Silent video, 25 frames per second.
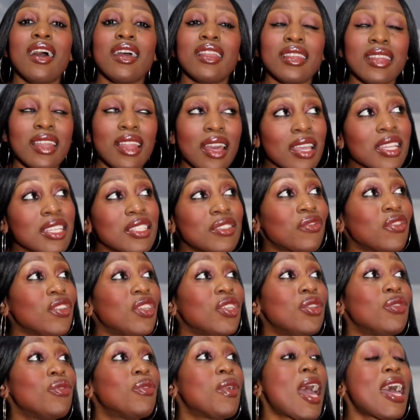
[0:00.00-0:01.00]
nice for
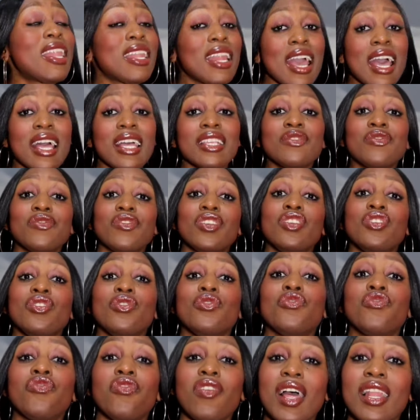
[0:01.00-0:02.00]
you. And as for
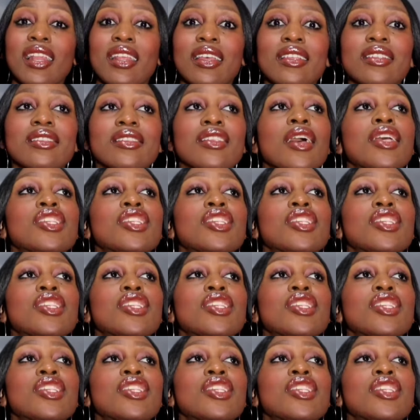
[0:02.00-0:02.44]
you fellas,